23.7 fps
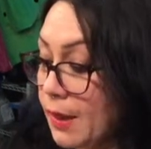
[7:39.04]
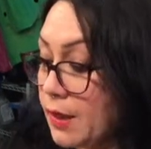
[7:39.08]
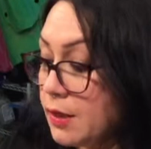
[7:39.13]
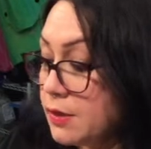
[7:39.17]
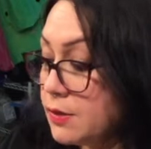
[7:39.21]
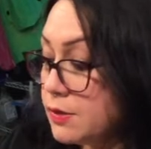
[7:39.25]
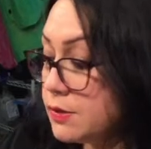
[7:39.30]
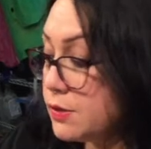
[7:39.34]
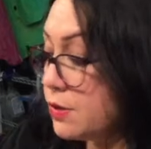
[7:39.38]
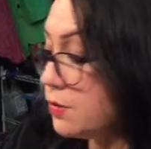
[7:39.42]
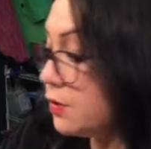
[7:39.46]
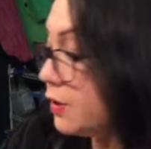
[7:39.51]

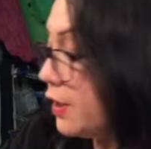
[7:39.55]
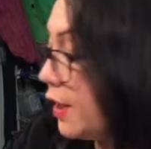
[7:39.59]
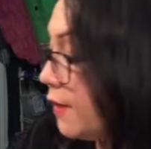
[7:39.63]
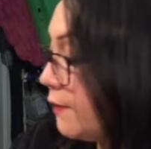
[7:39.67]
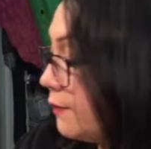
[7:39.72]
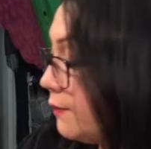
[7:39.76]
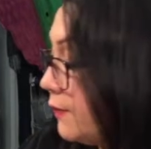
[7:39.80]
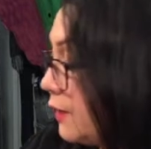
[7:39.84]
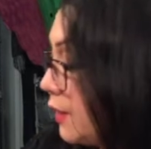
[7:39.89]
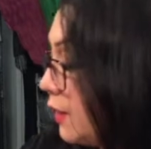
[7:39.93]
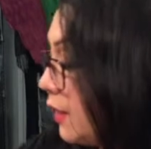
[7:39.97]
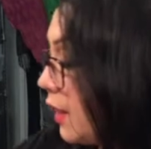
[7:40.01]
So
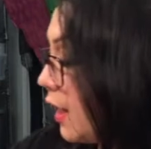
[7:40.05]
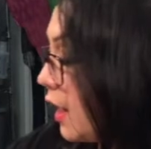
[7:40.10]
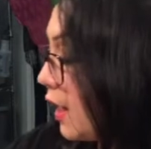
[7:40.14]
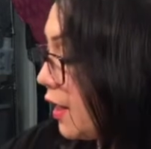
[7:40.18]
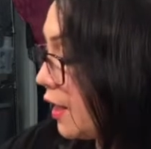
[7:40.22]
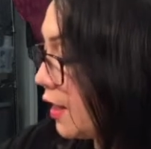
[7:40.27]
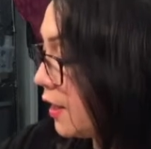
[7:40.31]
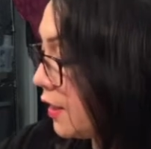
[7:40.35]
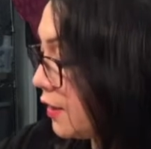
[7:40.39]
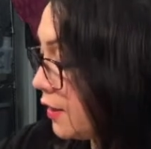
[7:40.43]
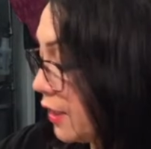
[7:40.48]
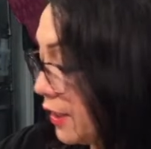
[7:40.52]

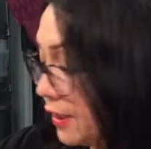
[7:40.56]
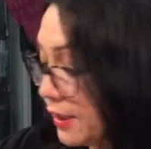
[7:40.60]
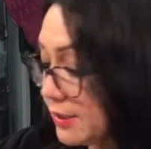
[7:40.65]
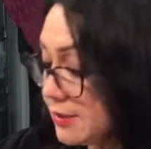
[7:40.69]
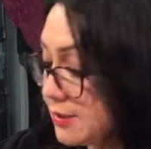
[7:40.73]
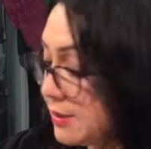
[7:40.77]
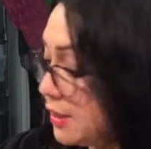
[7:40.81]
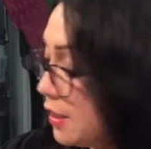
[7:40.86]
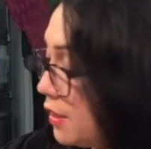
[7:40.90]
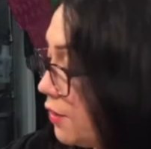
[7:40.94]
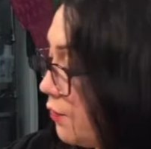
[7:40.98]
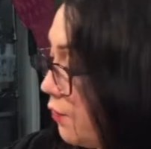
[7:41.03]
and like I
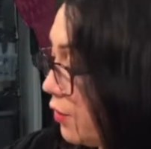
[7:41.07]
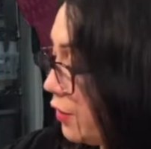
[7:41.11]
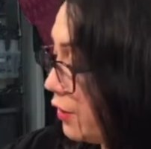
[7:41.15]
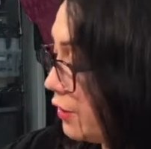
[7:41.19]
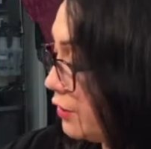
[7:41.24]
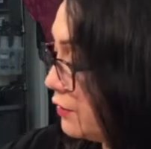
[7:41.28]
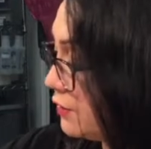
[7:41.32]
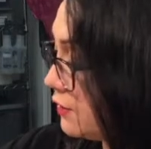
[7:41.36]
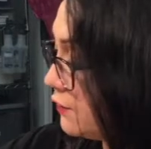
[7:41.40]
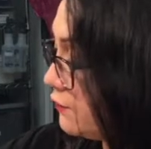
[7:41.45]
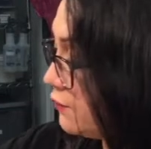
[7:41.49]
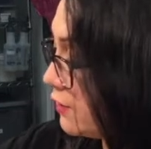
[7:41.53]
said, I want to
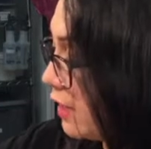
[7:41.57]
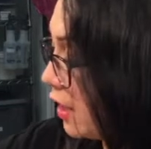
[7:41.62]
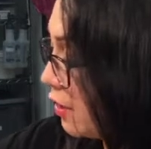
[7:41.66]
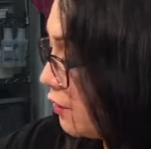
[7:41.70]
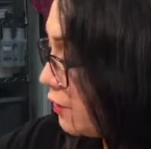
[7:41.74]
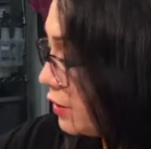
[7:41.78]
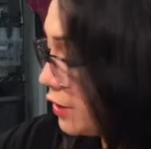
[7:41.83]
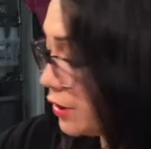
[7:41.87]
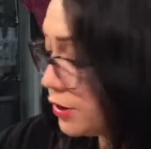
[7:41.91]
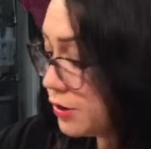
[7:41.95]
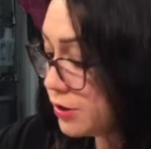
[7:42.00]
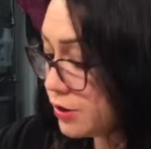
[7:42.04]
use
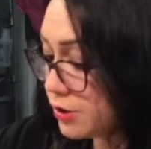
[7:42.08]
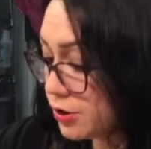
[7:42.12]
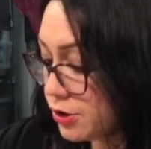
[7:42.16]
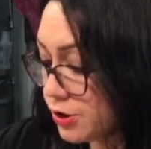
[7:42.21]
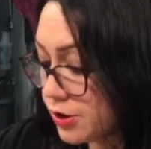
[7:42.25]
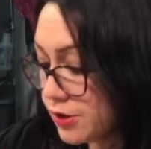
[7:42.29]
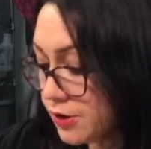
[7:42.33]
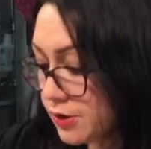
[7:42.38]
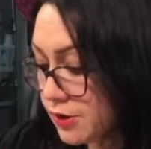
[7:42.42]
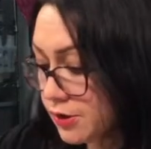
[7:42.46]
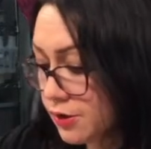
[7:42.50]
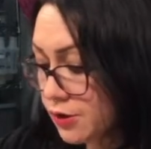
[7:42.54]
flowers
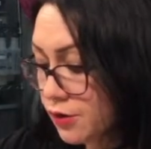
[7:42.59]
just in the